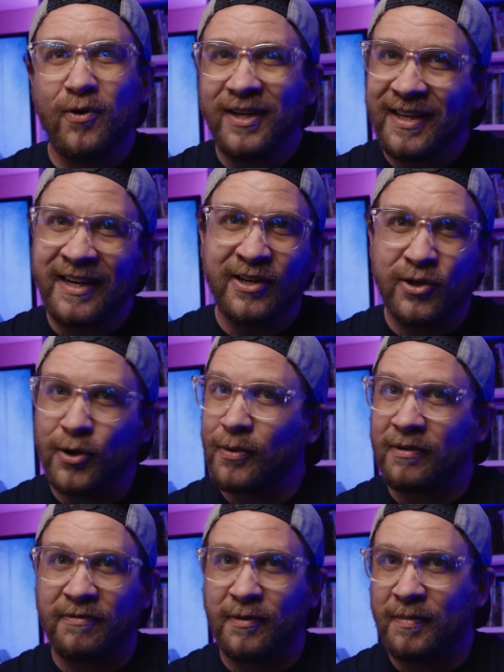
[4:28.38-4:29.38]
didn't do
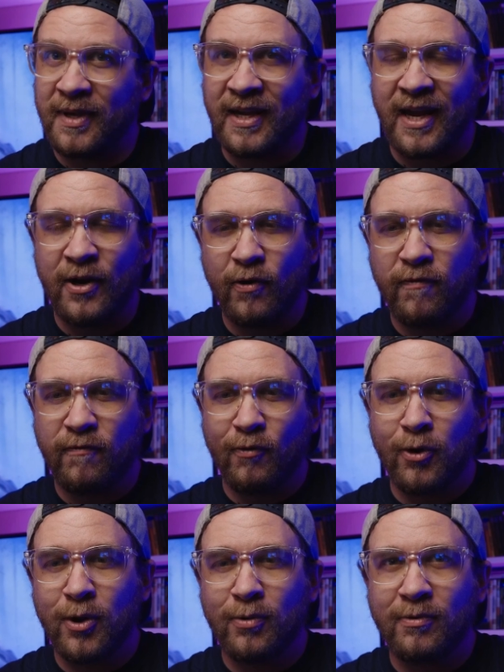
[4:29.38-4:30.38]
it for me. I know
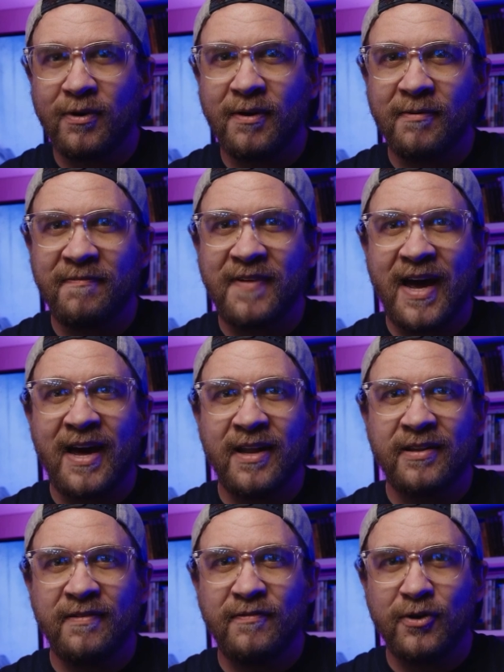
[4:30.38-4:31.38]
4
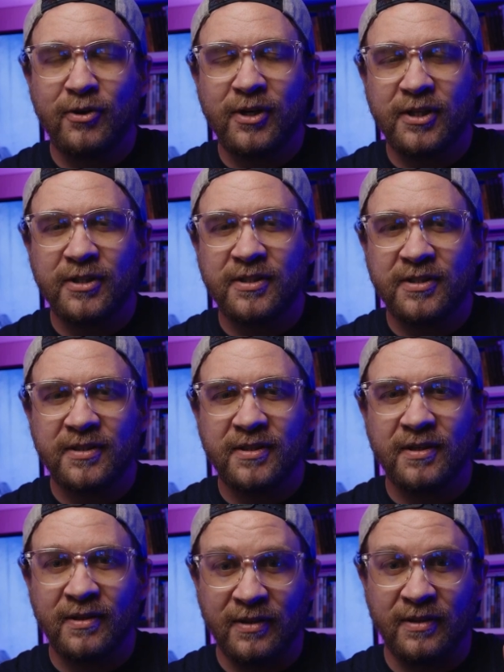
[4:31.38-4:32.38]
Fast and Furious,
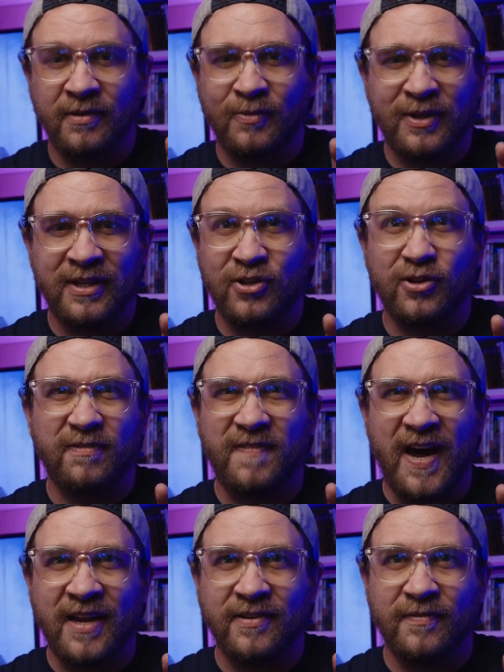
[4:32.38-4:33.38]
was it just
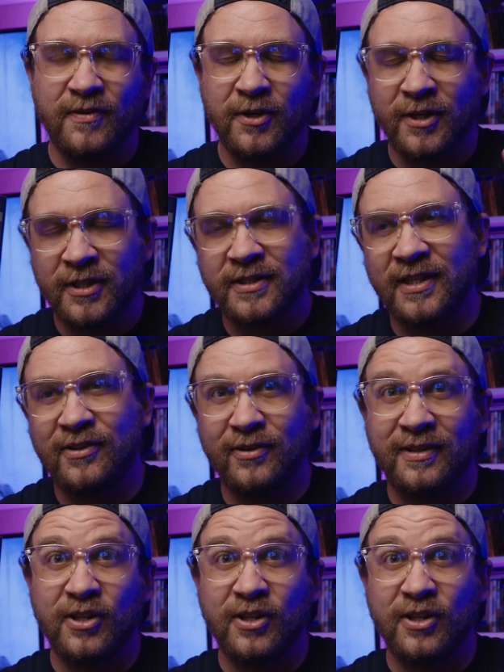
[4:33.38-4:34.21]
Fast and Furious? They took